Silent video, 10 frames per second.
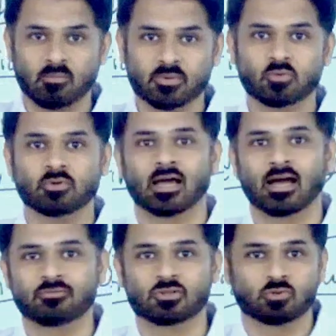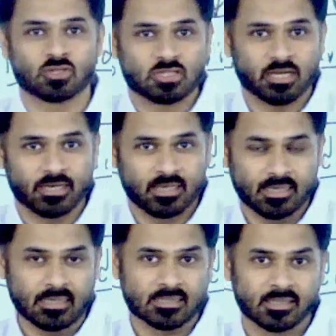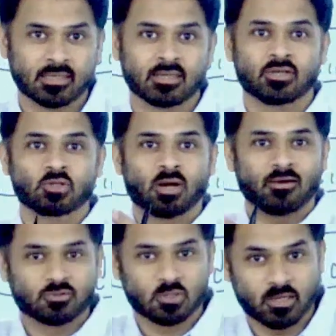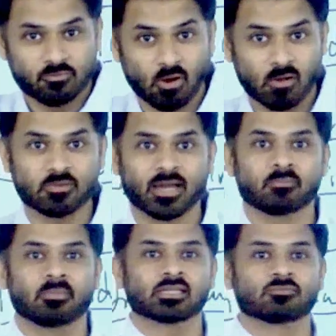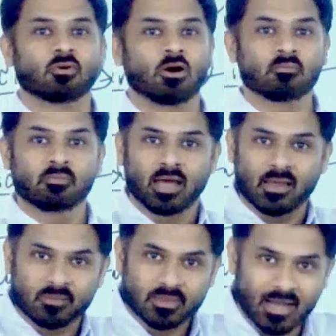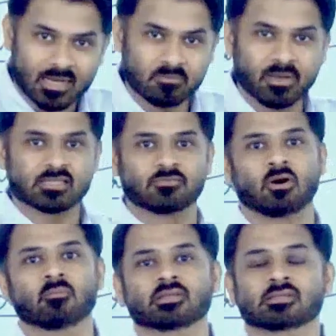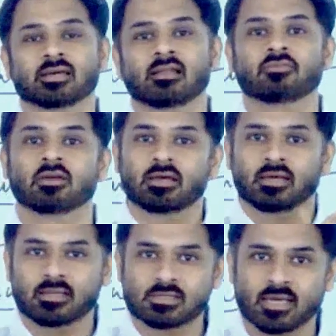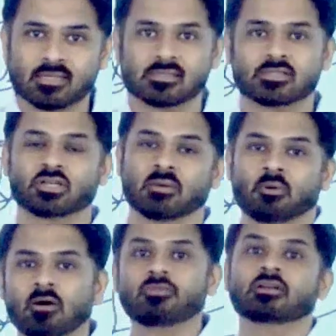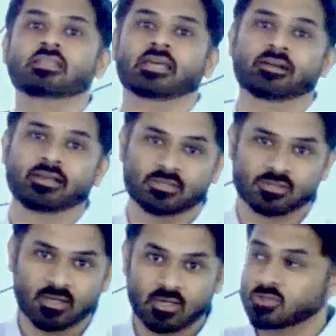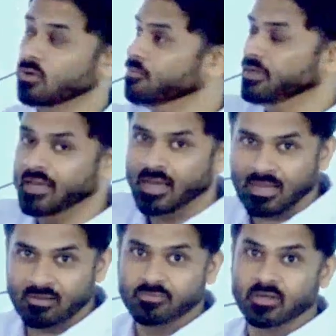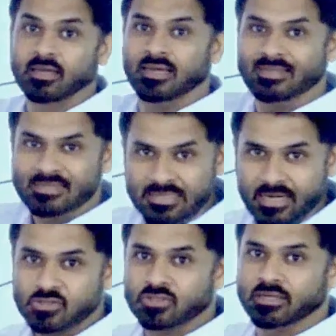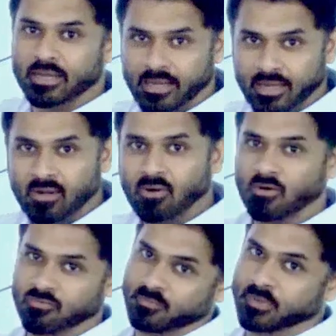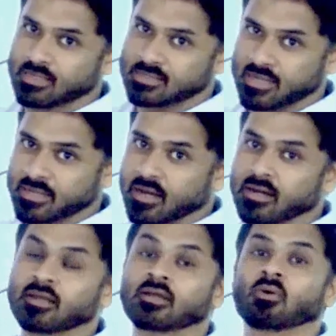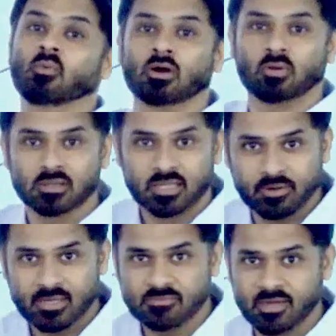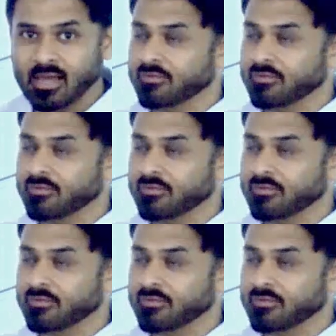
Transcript: you will have to study it, you have to evolve that best form, and that best form itself takes the shape of theories. So we have in section A of PSIR, what all theories we have?